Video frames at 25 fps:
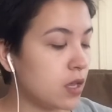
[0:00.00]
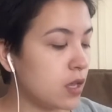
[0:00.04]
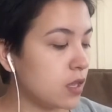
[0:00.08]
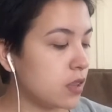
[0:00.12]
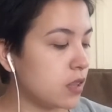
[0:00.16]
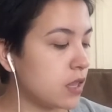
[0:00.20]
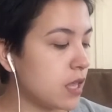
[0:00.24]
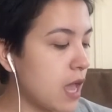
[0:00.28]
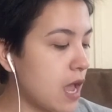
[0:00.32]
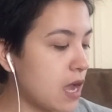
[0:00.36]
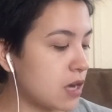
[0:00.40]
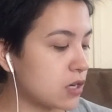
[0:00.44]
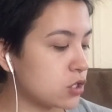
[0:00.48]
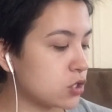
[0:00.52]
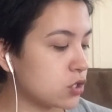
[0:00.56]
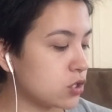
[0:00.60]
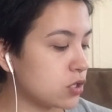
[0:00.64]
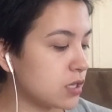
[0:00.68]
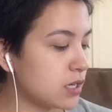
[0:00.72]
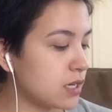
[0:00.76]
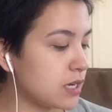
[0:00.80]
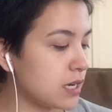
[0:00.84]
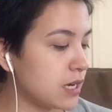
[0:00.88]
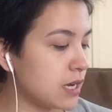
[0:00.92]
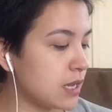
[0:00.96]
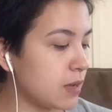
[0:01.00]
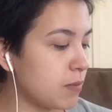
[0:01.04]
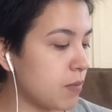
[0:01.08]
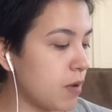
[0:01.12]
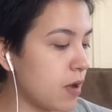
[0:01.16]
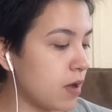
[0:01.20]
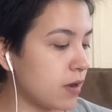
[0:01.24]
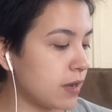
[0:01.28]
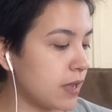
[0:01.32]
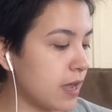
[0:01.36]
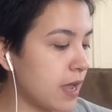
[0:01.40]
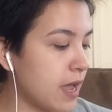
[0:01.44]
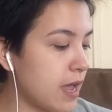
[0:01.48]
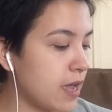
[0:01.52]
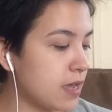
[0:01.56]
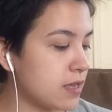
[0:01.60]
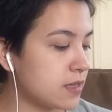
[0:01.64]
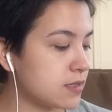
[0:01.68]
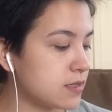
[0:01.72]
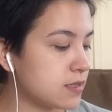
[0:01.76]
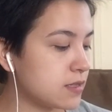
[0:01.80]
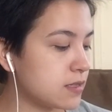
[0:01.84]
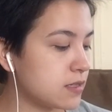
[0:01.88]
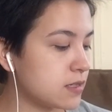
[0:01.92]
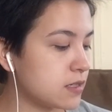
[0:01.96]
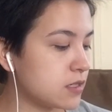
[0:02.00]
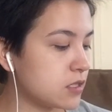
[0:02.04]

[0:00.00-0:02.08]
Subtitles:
the Actually Knitting podcast,